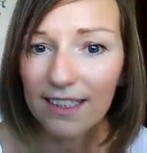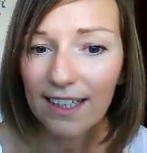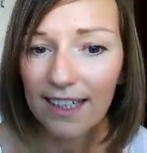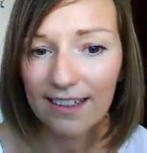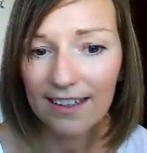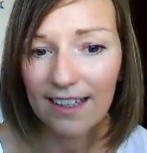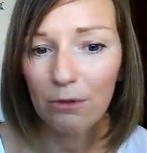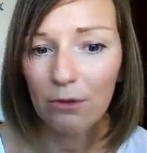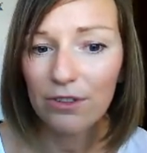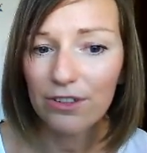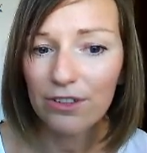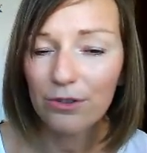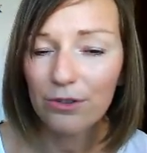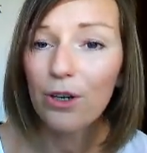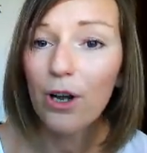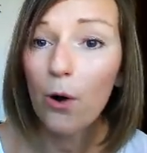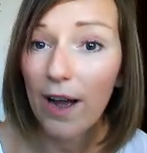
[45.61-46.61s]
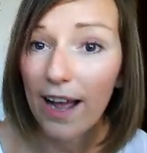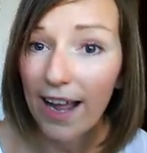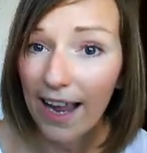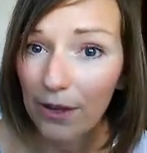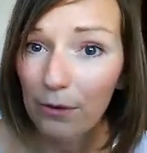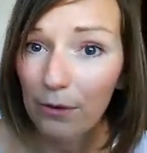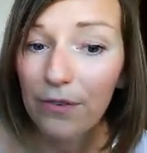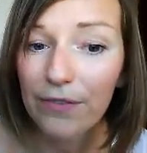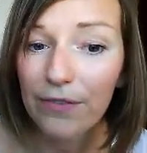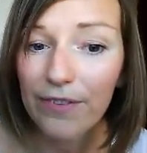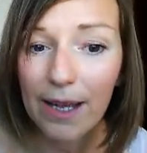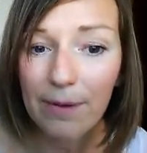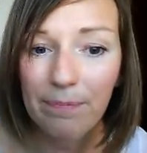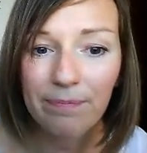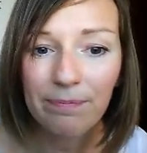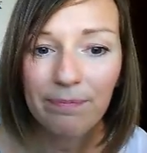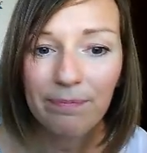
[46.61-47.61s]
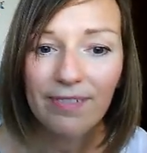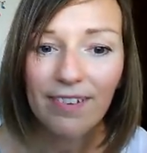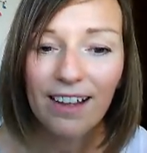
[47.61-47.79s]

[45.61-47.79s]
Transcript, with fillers: and I wanted to go ahead with them.